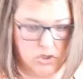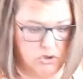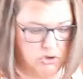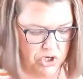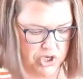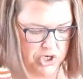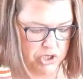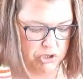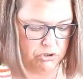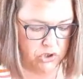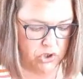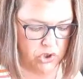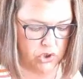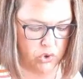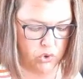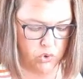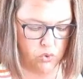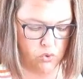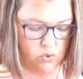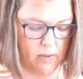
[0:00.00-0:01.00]
you can use a
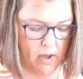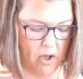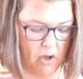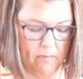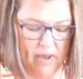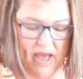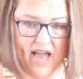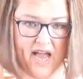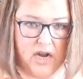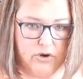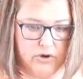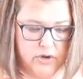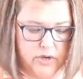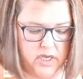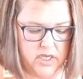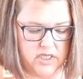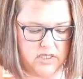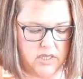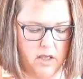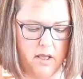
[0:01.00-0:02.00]
store-bought pie
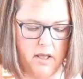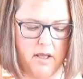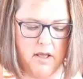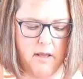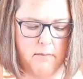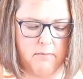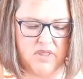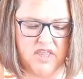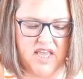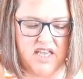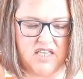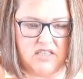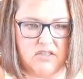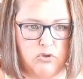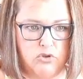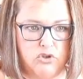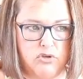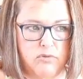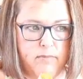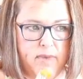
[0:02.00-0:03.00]
crust. But these
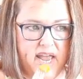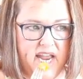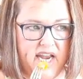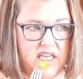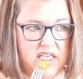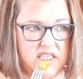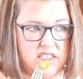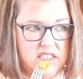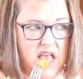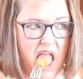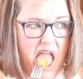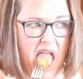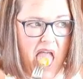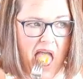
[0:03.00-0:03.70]
little tomatoes,